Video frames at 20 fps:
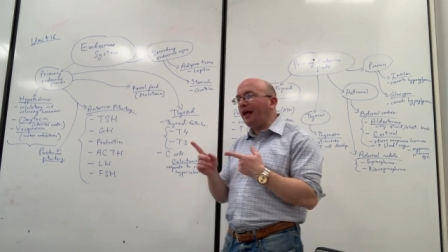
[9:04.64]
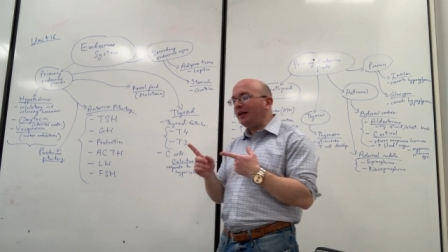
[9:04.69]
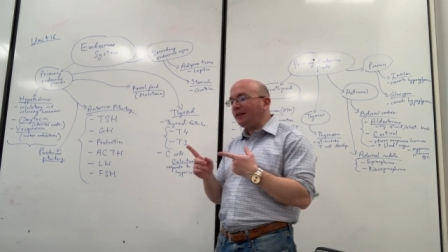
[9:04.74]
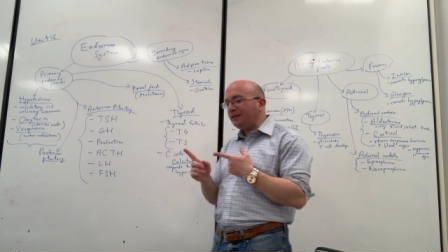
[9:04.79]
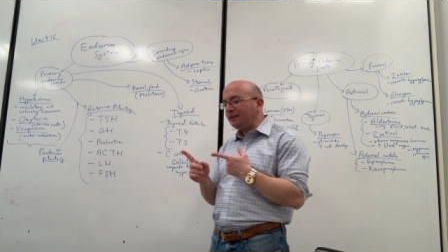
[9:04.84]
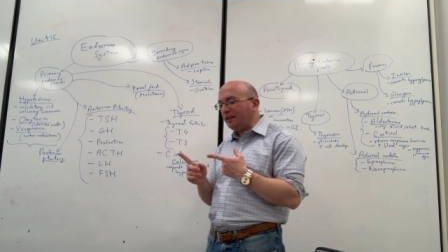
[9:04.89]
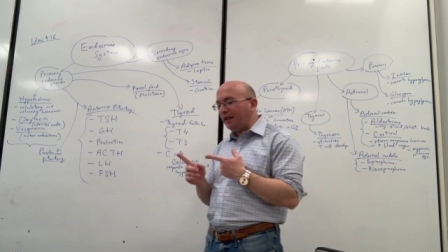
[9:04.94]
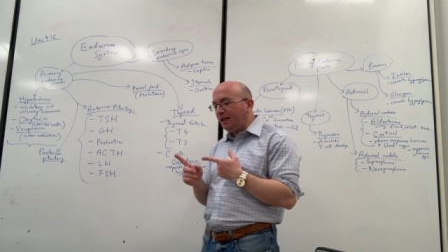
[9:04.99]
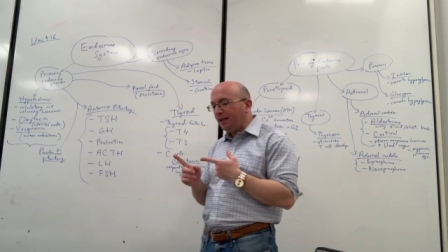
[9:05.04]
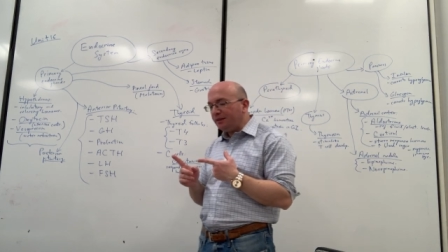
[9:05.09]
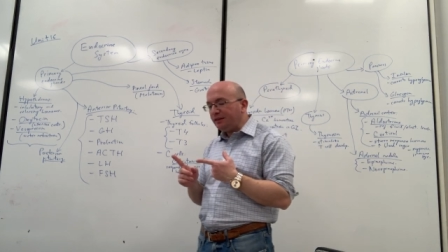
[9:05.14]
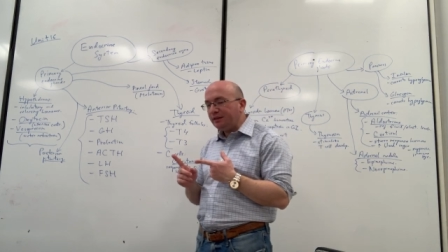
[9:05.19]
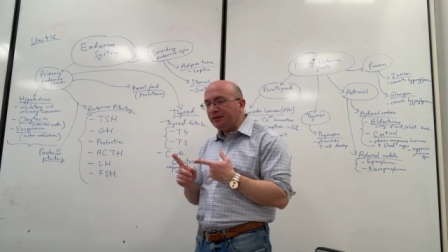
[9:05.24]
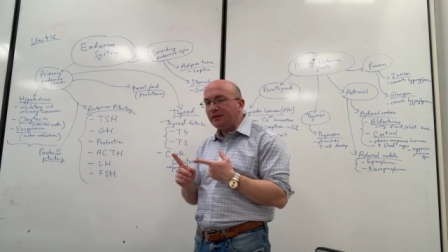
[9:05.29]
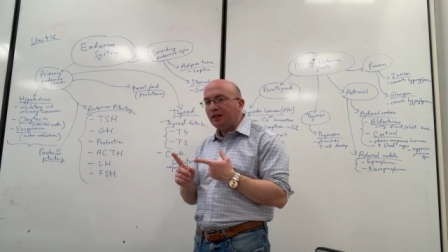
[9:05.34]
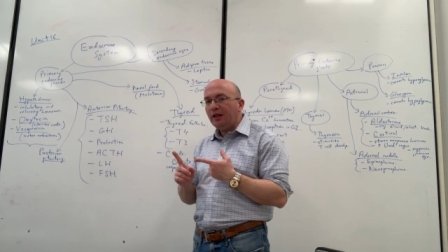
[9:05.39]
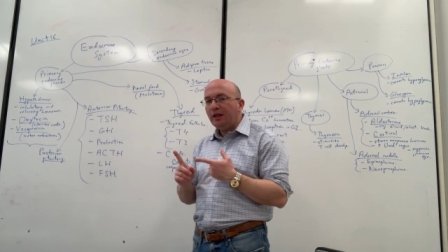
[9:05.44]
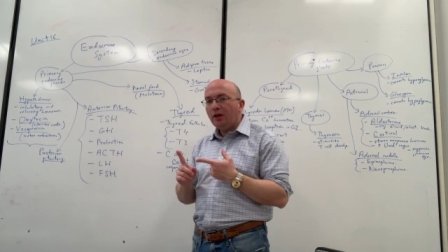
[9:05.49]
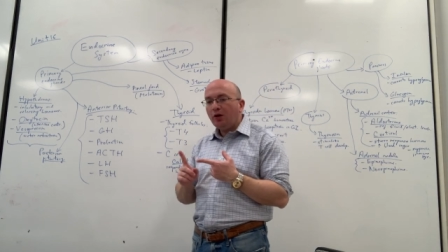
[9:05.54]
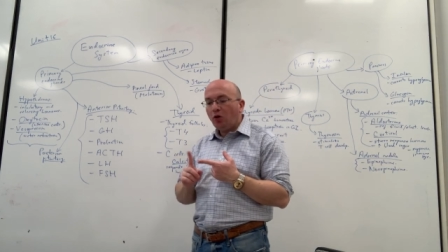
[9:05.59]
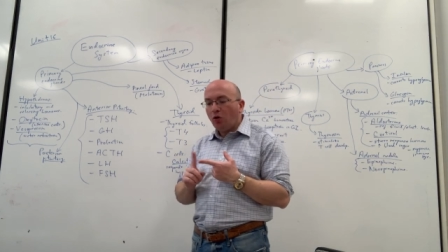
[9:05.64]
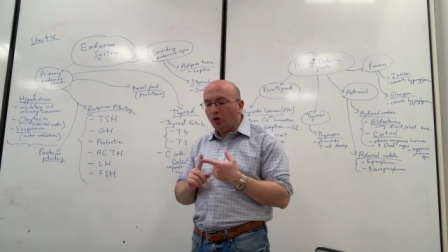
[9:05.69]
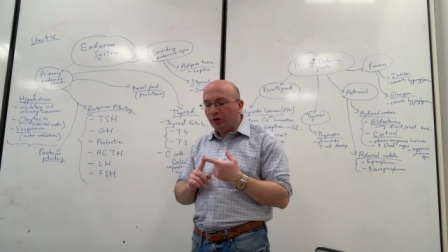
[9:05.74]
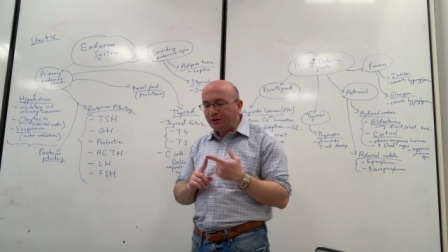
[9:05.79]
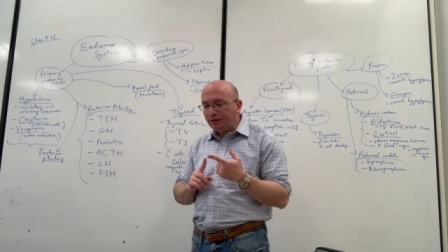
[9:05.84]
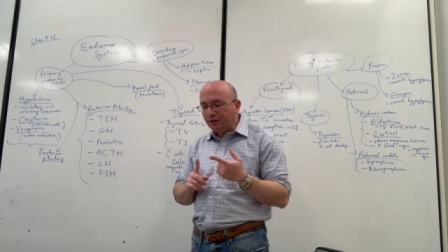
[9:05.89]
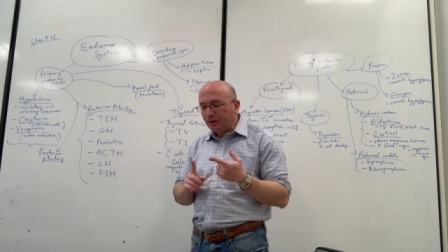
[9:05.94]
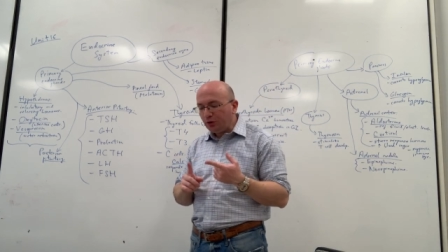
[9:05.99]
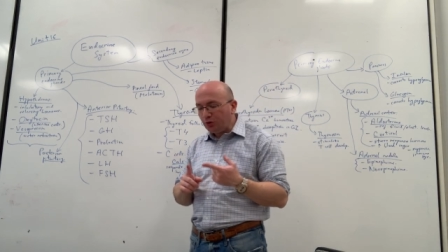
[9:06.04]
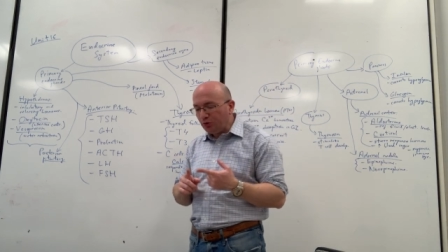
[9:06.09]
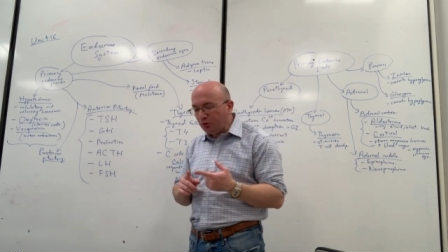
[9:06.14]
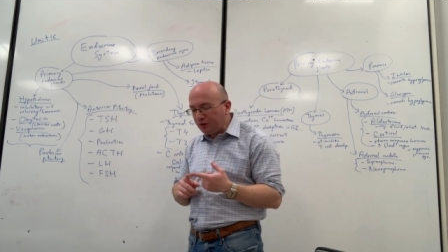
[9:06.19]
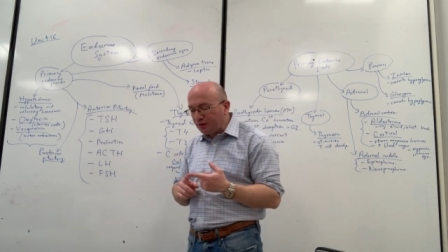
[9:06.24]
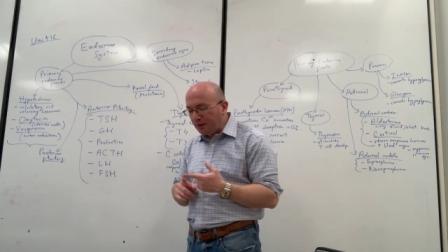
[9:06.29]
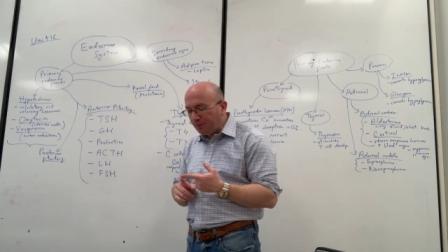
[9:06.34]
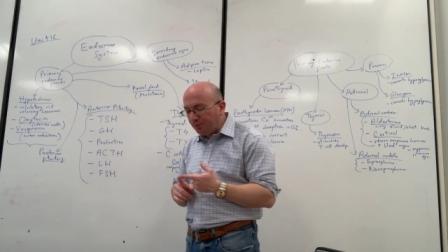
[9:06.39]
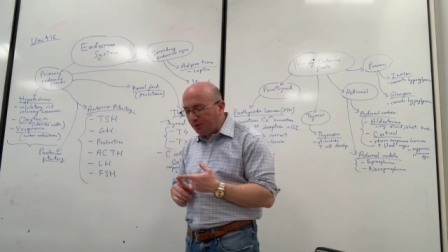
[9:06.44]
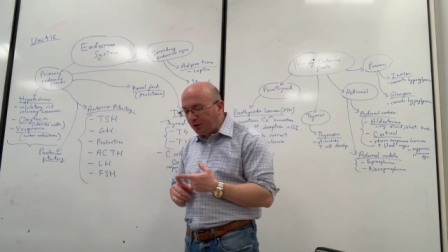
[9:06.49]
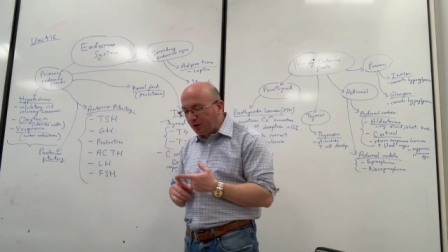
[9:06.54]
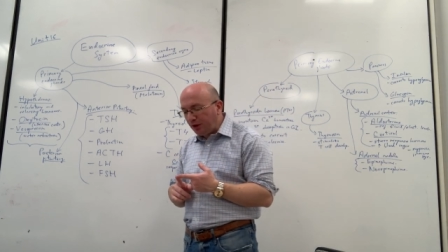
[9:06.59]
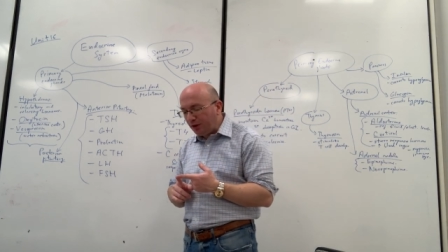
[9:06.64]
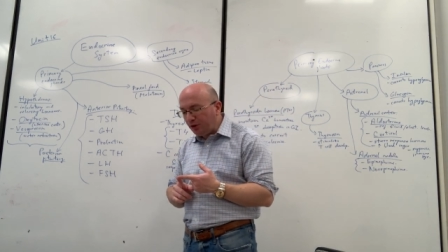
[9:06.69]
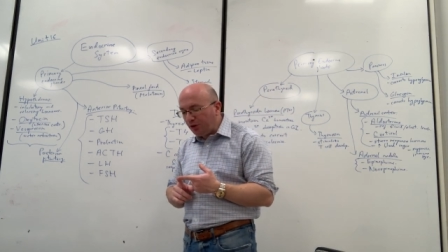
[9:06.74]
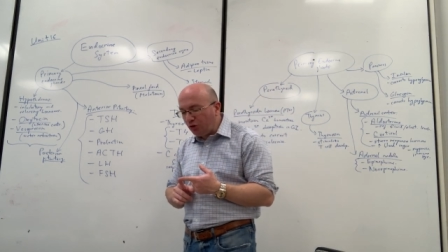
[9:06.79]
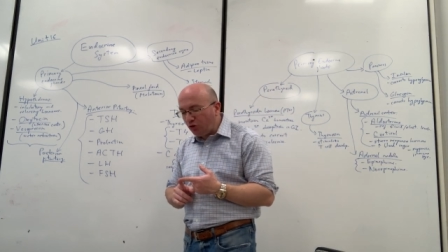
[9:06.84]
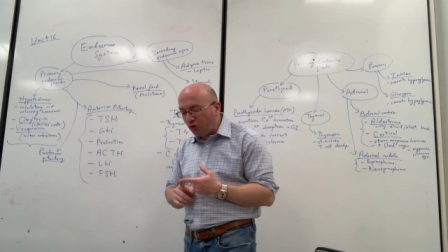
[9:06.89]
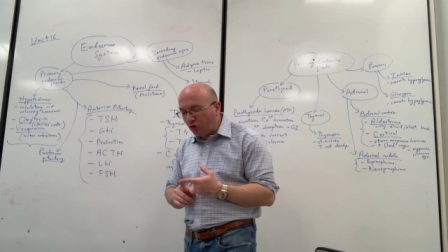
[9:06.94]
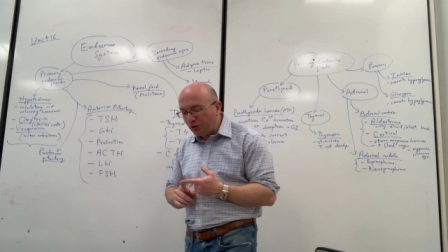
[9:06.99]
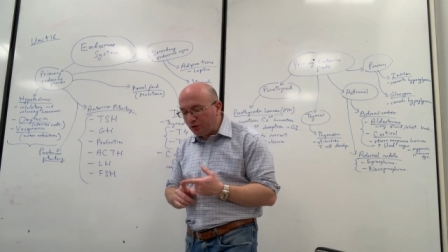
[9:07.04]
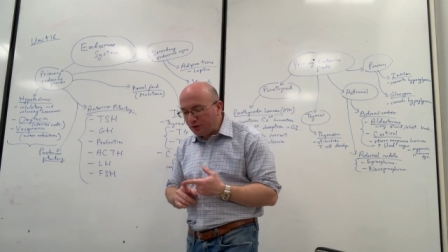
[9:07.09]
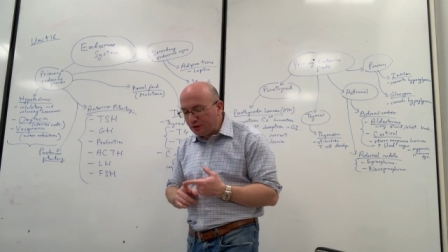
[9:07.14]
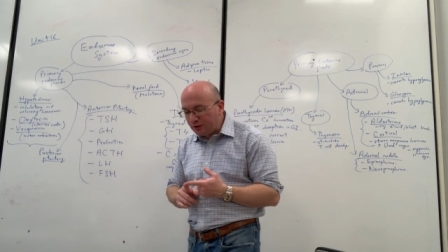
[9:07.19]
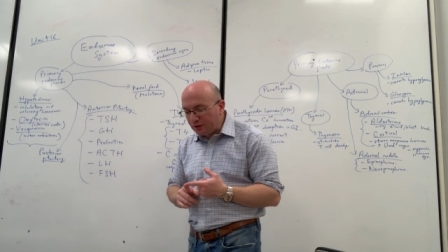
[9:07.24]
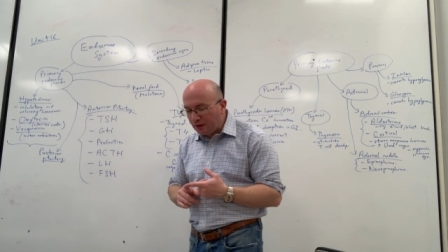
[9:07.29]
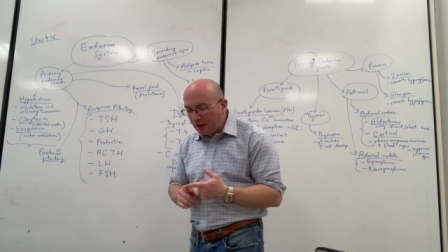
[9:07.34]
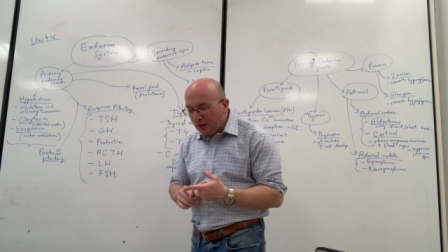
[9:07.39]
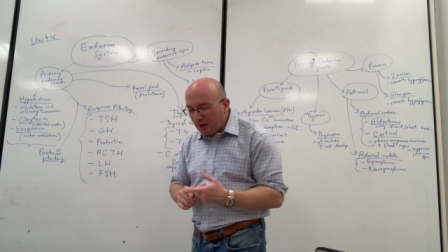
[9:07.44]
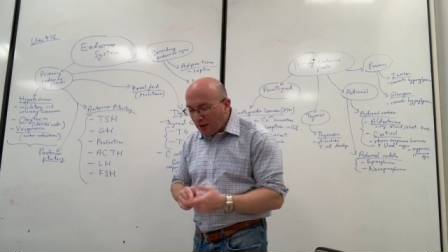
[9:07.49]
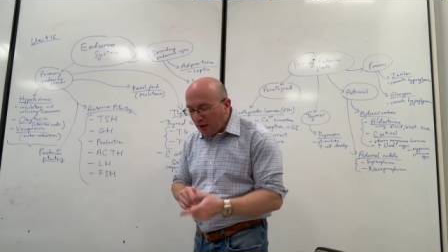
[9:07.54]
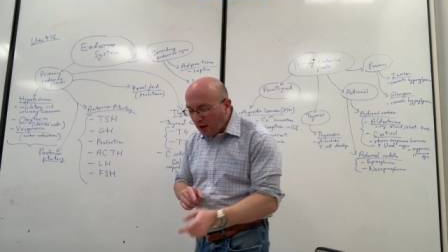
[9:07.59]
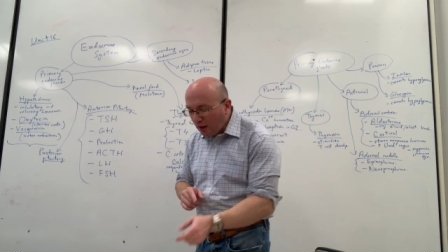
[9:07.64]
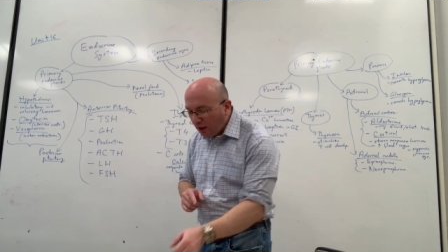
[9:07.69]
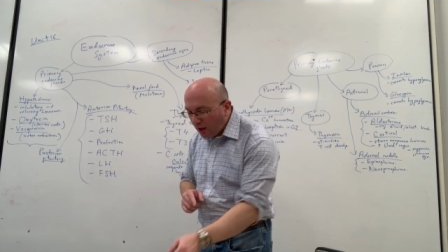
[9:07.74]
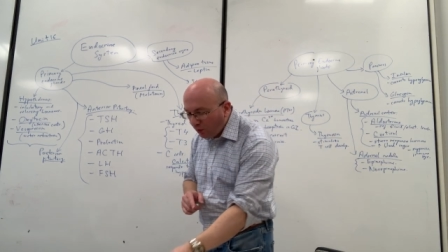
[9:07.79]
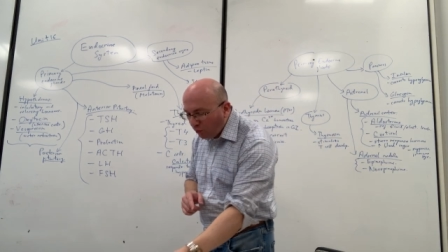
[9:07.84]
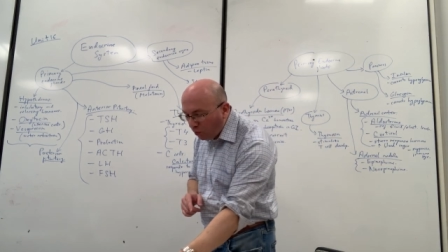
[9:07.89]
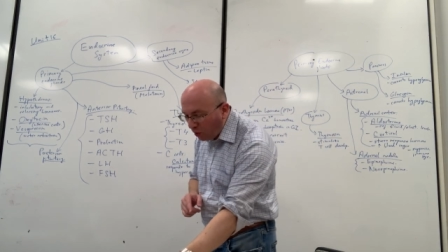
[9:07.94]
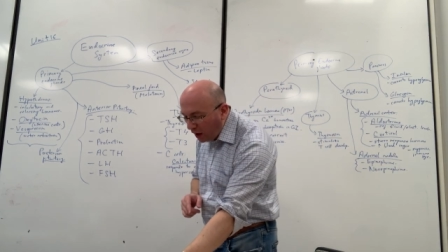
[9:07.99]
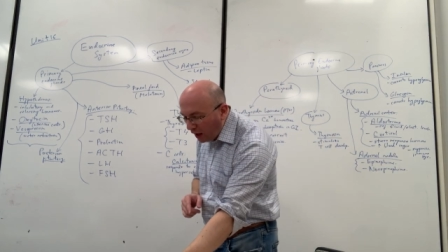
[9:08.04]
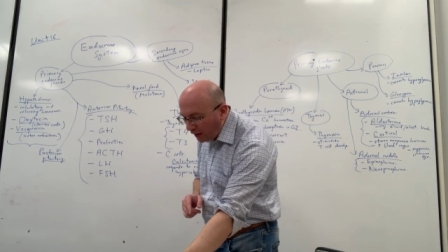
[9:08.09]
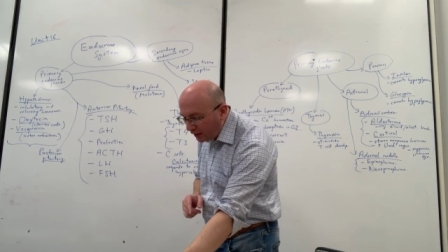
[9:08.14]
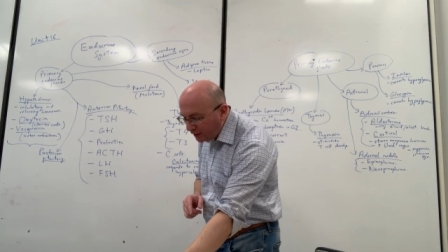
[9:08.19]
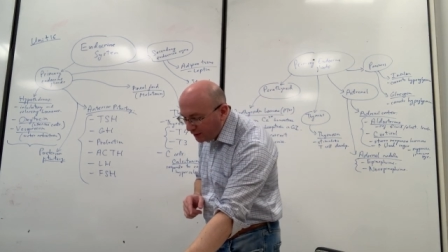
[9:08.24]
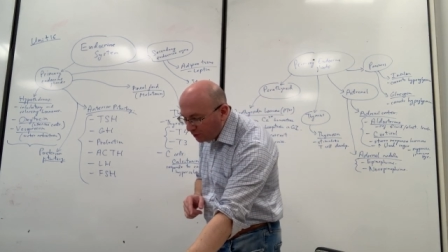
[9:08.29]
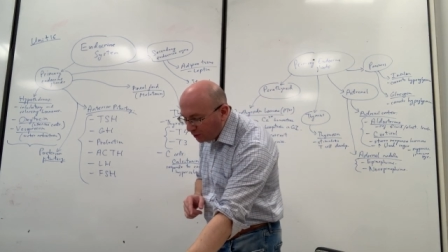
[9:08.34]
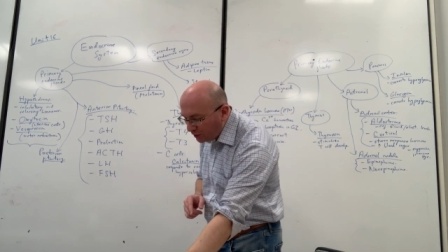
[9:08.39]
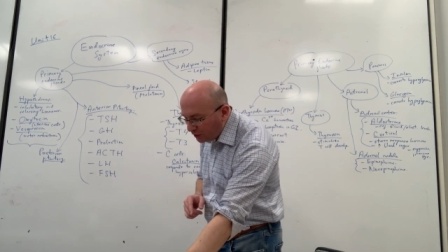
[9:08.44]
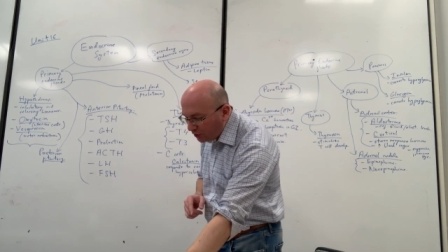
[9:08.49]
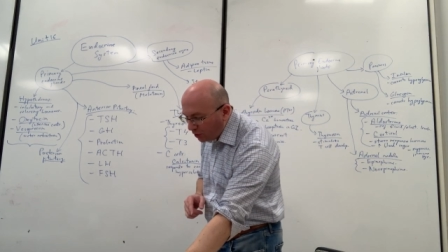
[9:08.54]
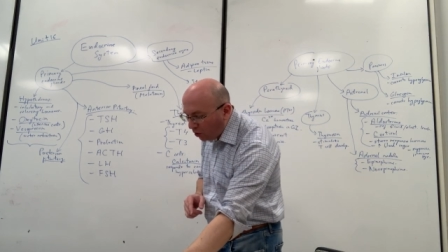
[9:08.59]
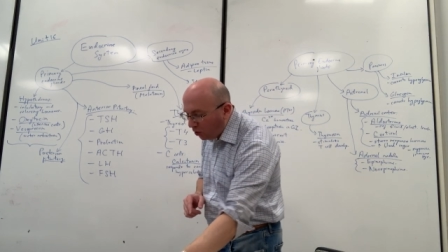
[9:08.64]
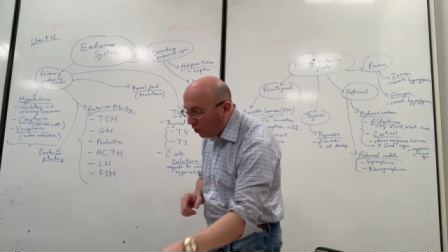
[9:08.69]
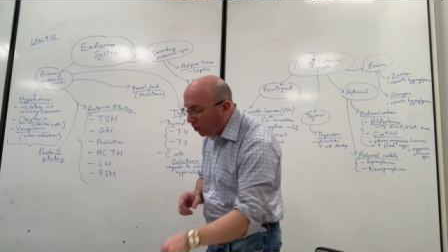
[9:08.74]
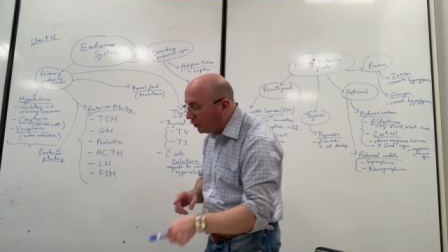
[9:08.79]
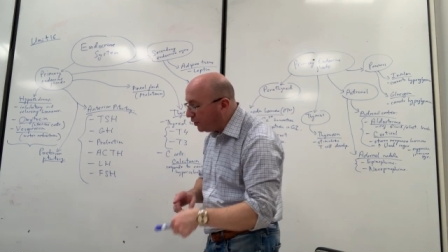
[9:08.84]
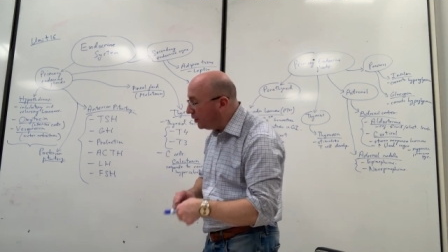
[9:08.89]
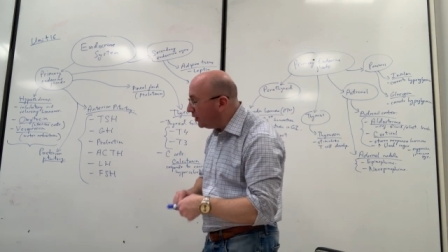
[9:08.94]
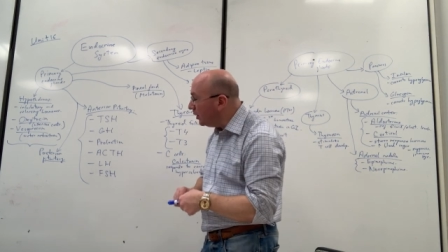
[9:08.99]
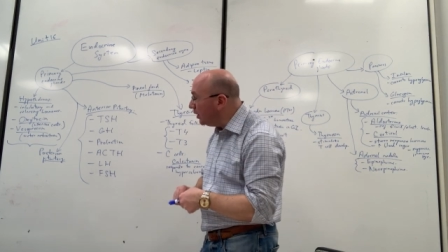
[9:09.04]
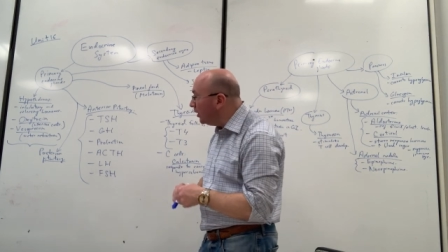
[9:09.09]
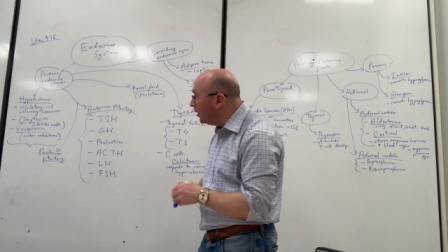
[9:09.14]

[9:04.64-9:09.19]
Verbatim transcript: excess, causing two separate conditions. Uh, one is what's called